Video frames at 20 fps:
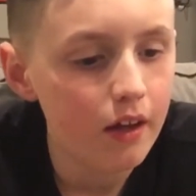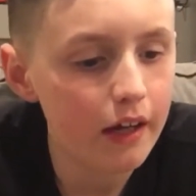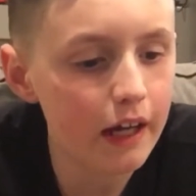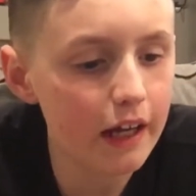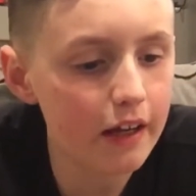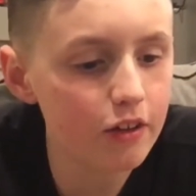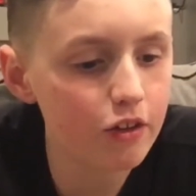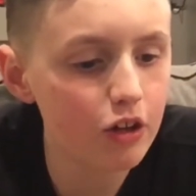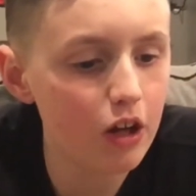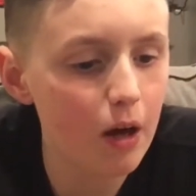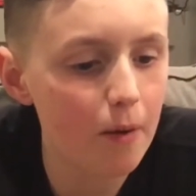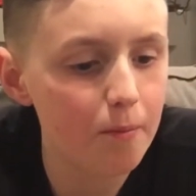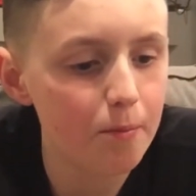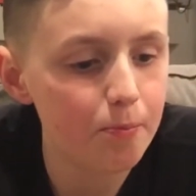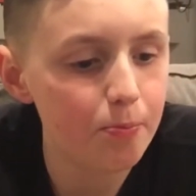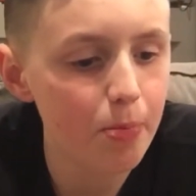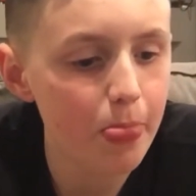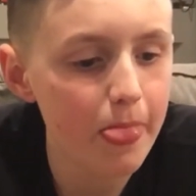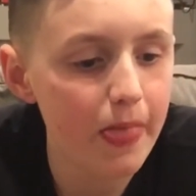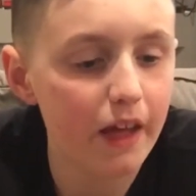Next up,
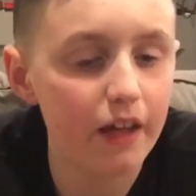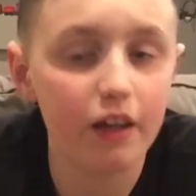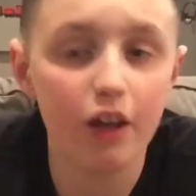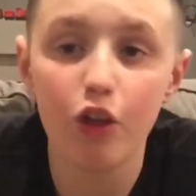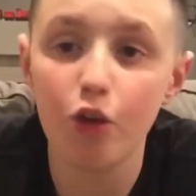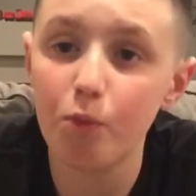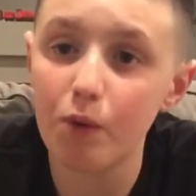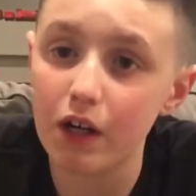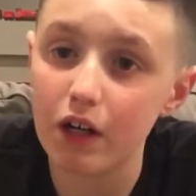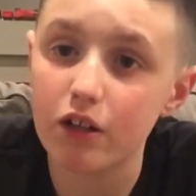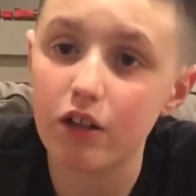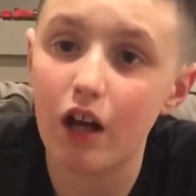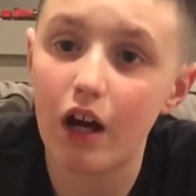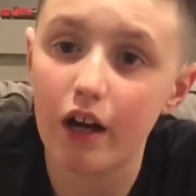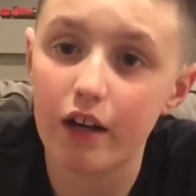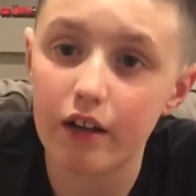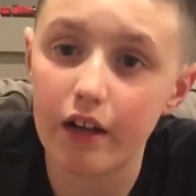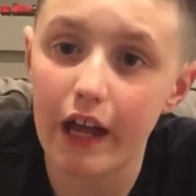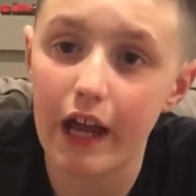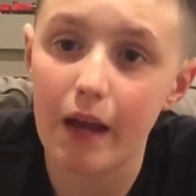another 1
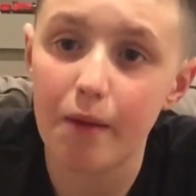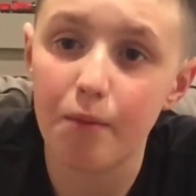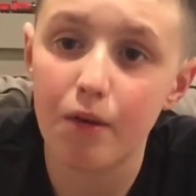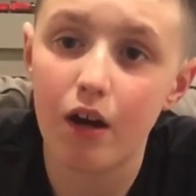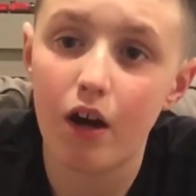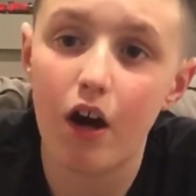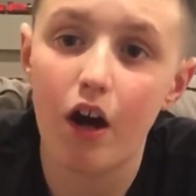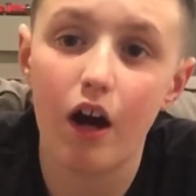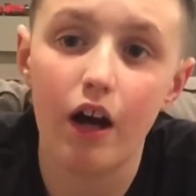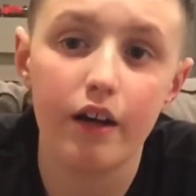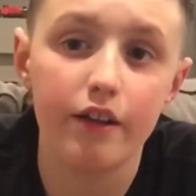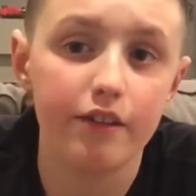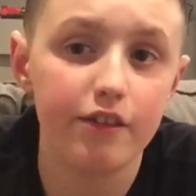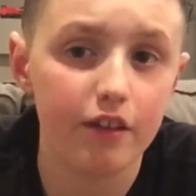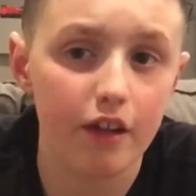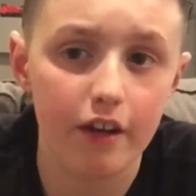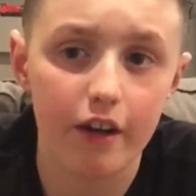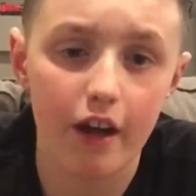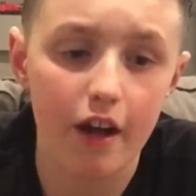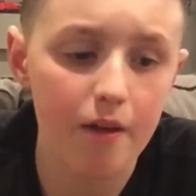o'clock game on
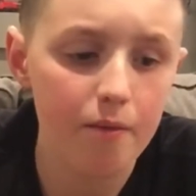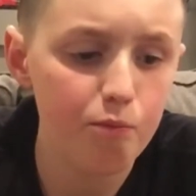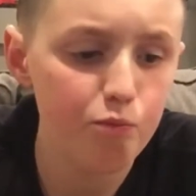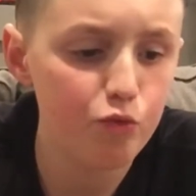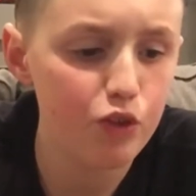Sunday